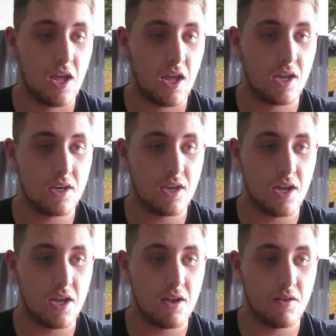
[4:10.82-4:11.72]
And
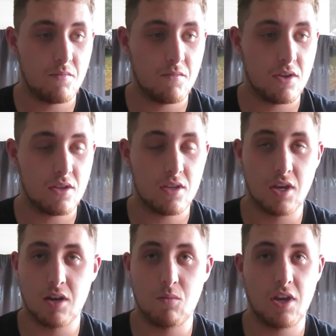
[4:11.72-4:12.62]
um,
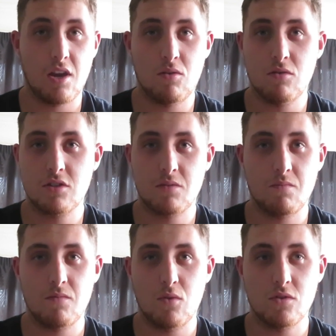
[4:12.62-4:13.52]
yeah, we had an
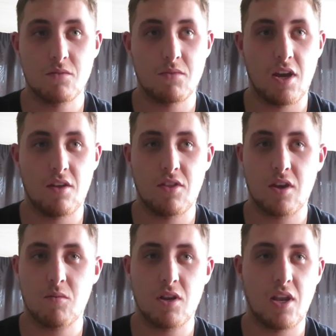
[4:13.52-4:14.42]
awesome, awesome day. I
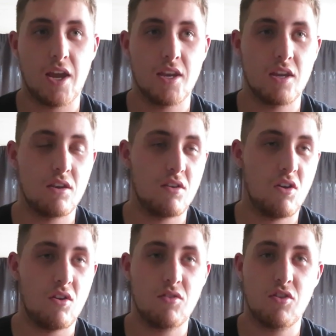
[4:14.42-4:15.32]
think we landed
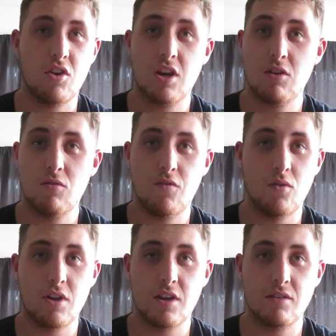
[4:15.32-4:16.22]
oh, thirteen or
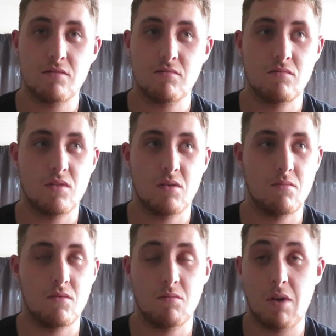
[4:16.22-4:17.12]
fourteen,
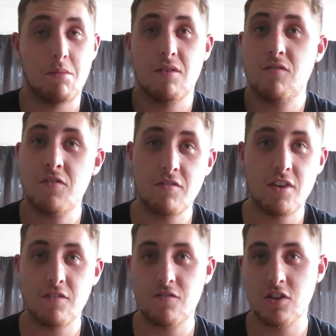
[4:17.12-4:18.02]
maybe even
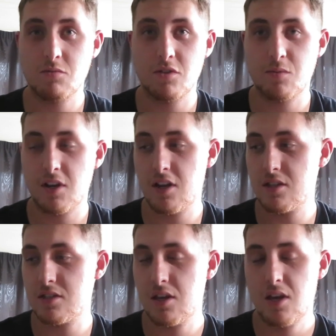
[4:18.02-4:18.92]
fifteen fish between
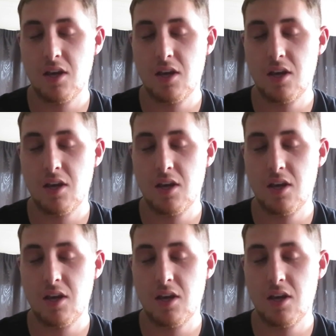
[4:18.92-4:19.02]
us.